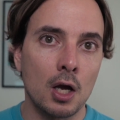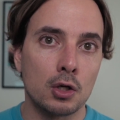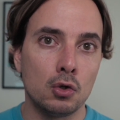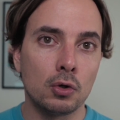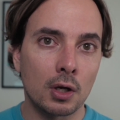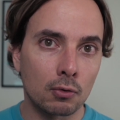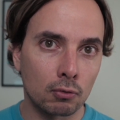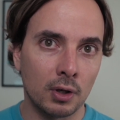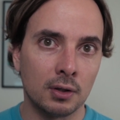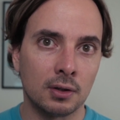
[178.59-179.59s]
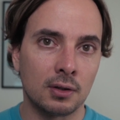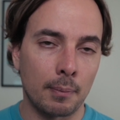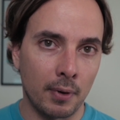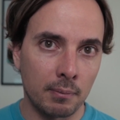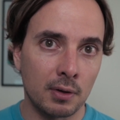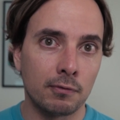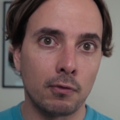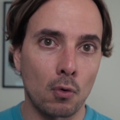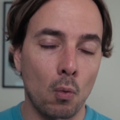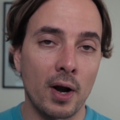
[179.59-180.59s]
you can rent the apartment
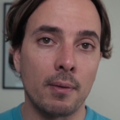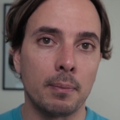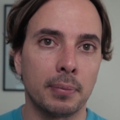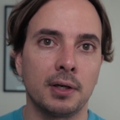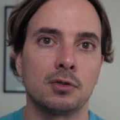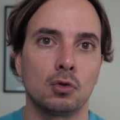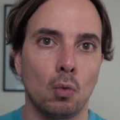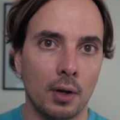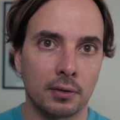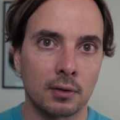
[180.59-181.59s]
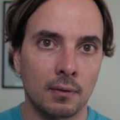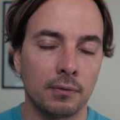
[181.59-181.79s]
for whatever price you want.